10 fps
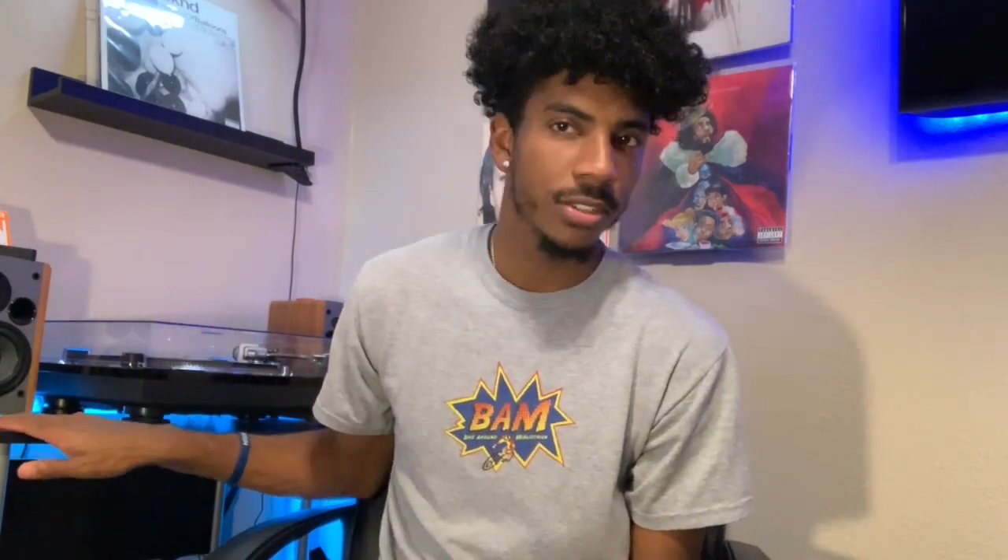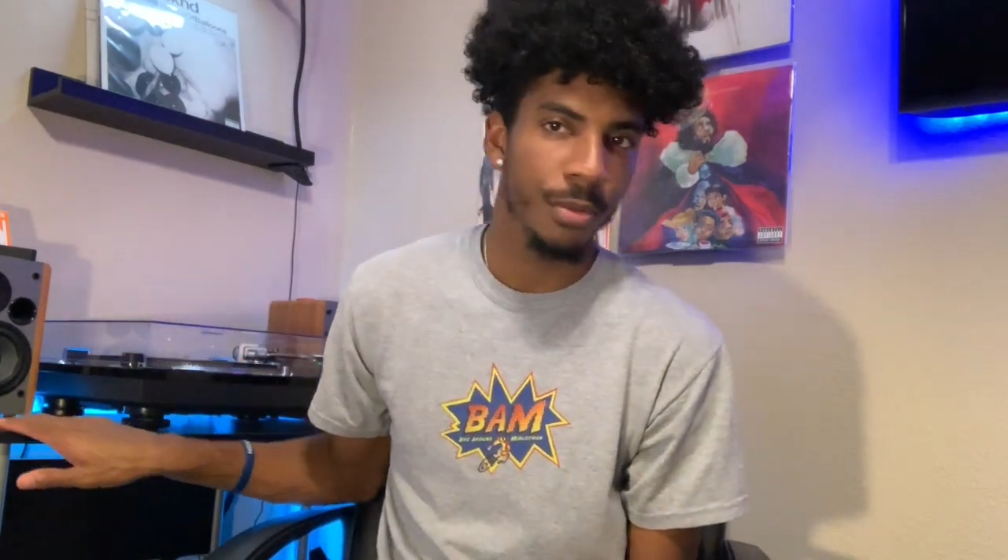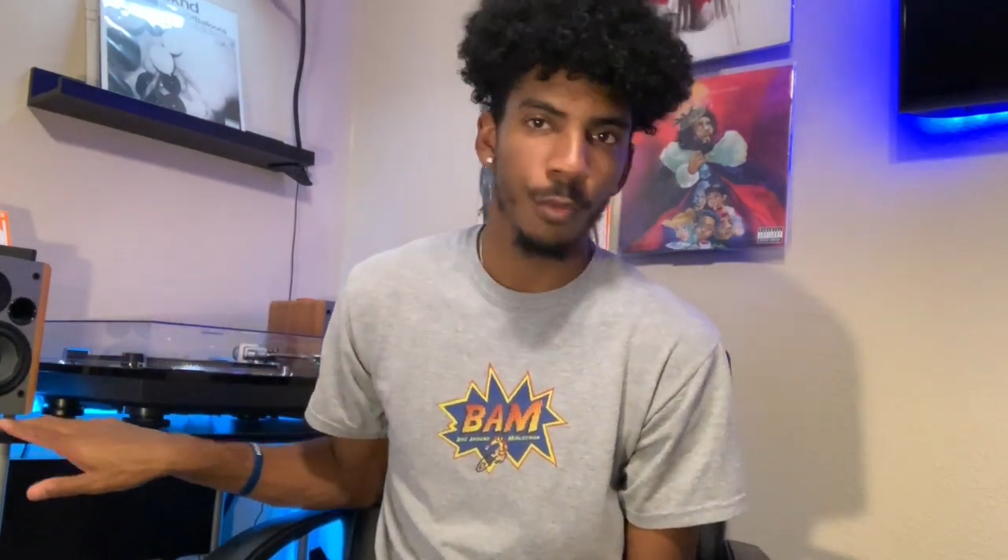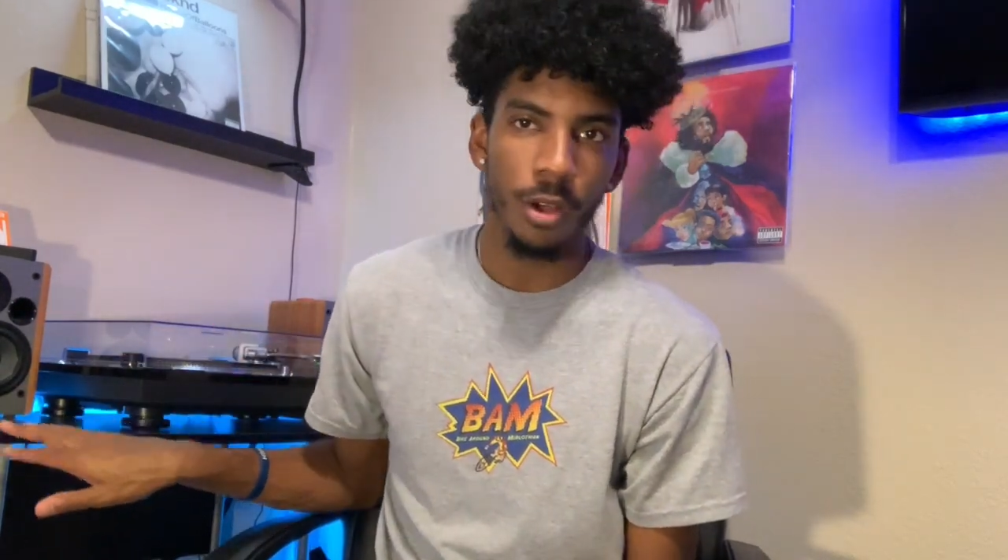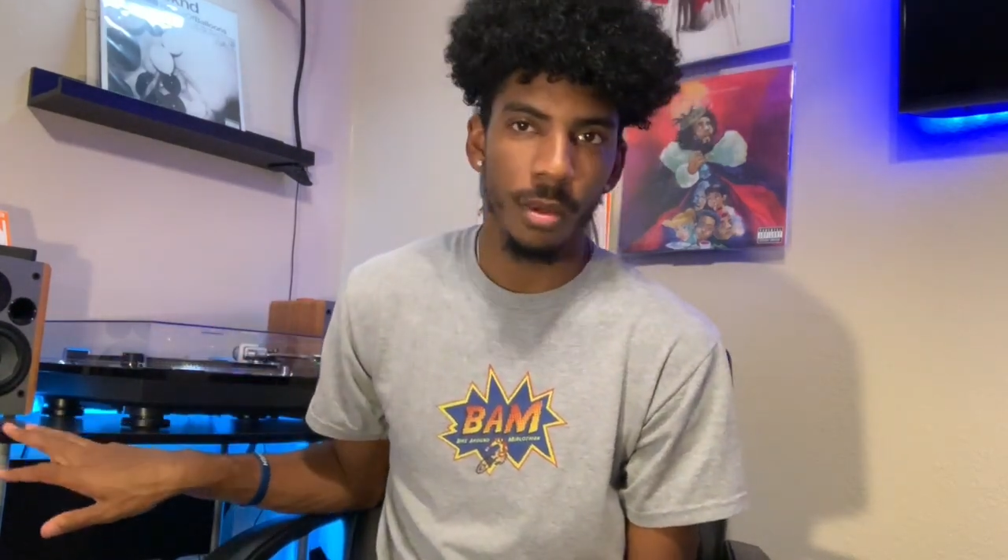
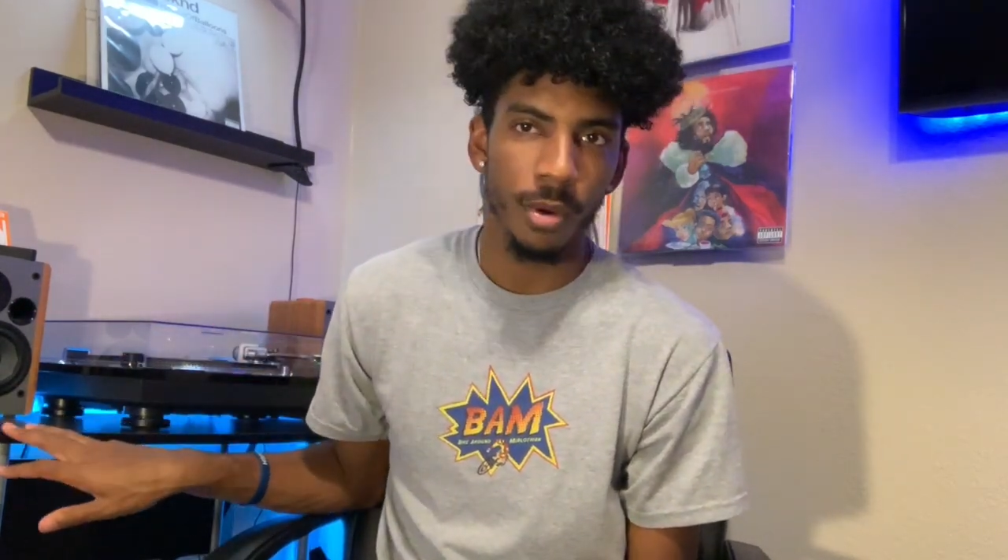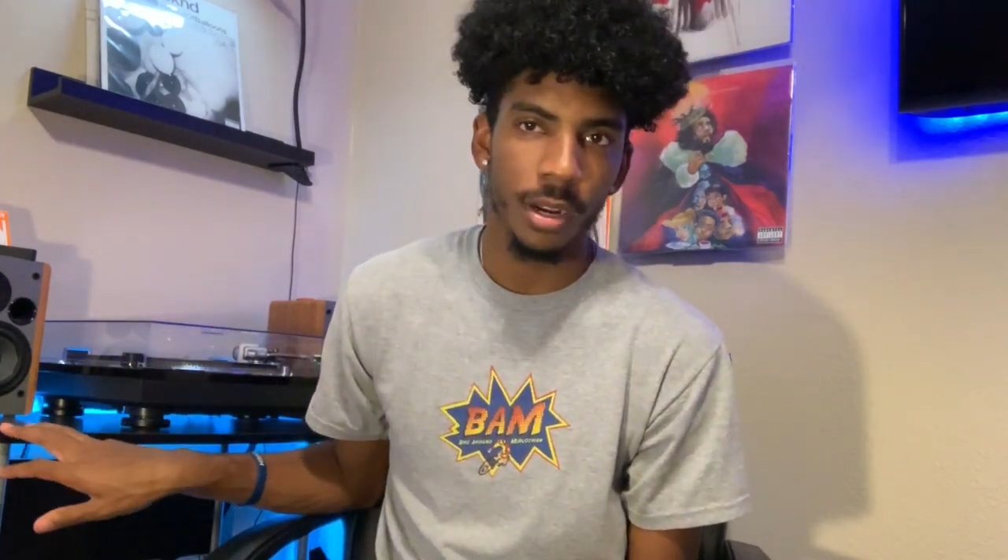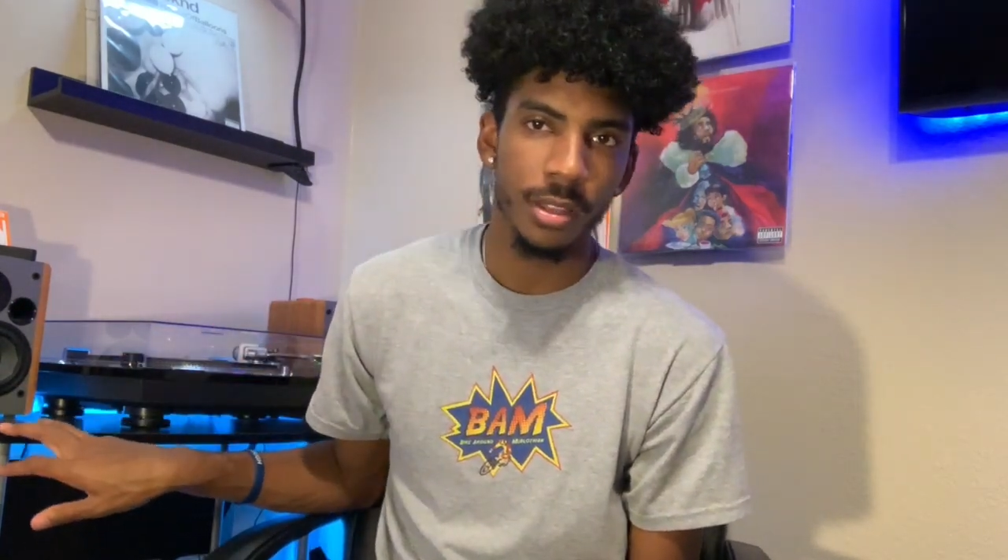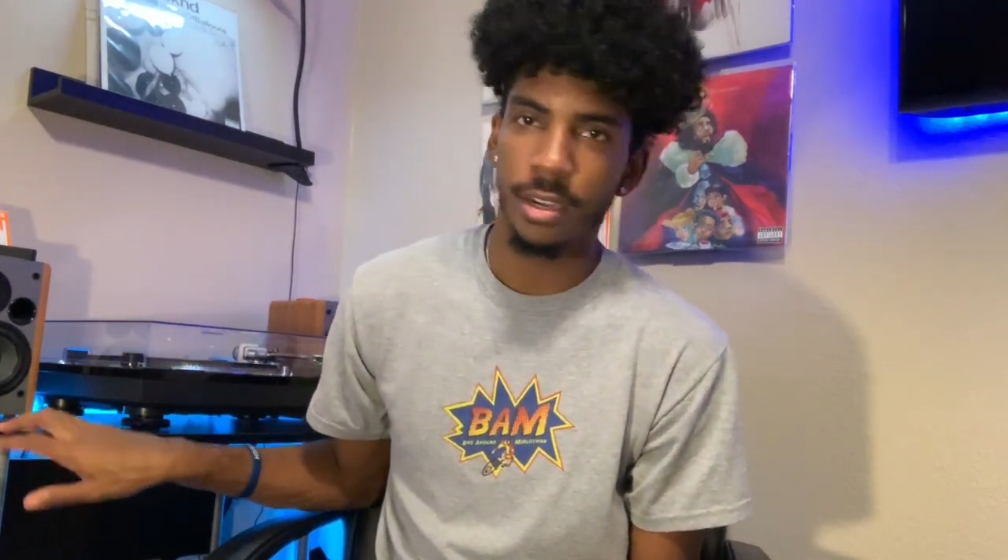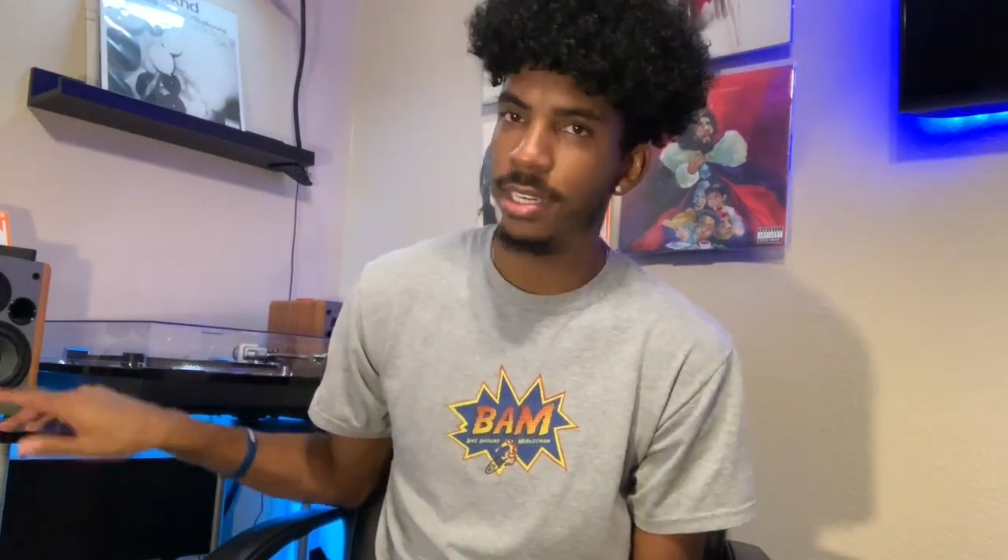from
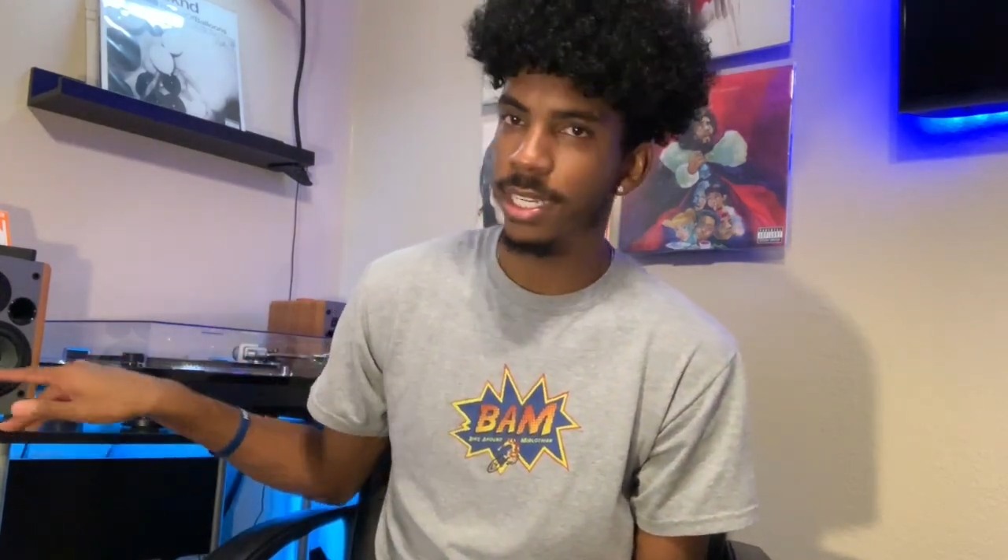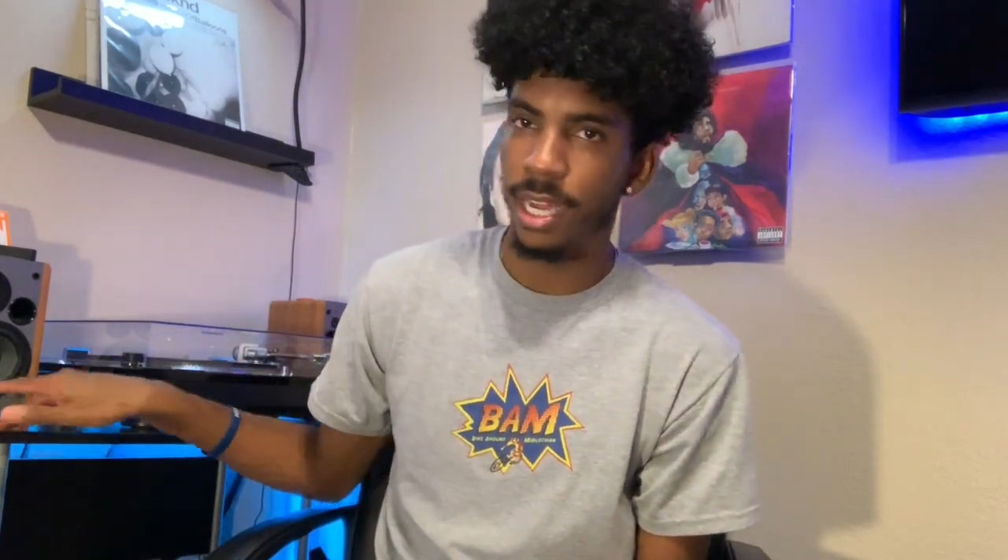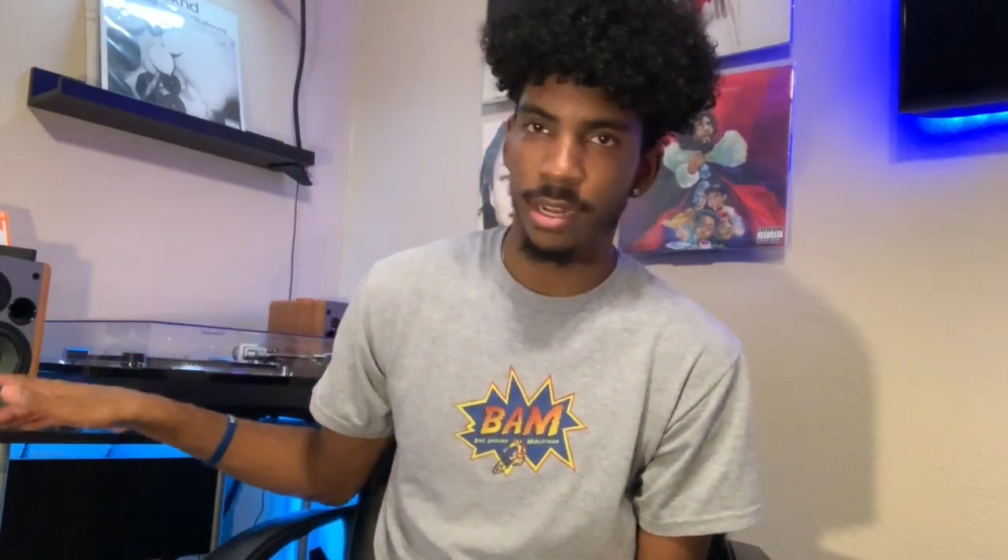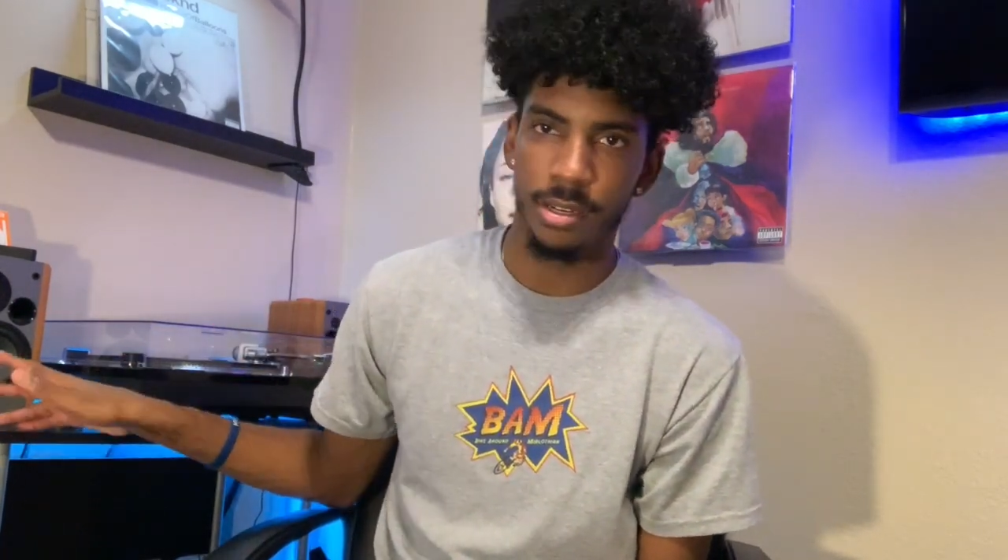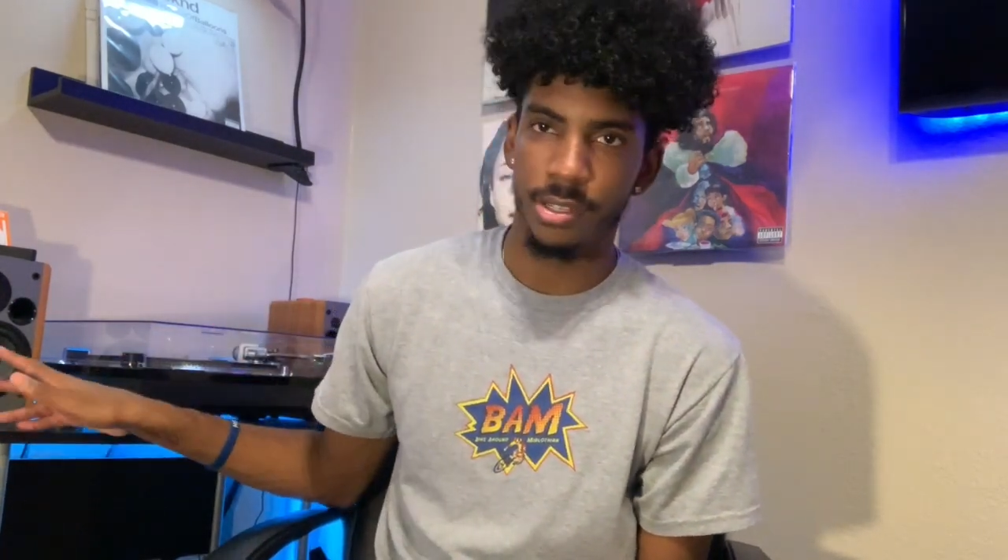Walmart,
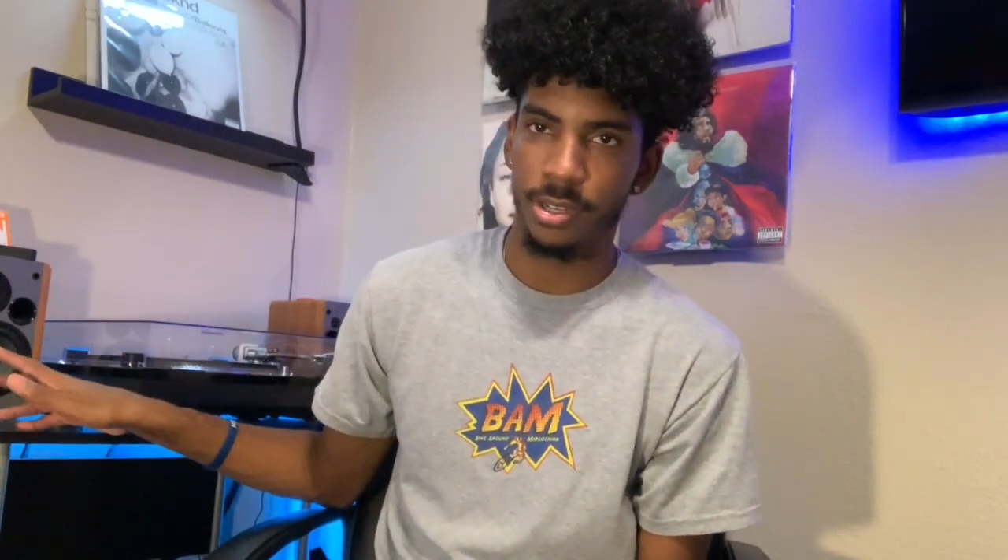$30,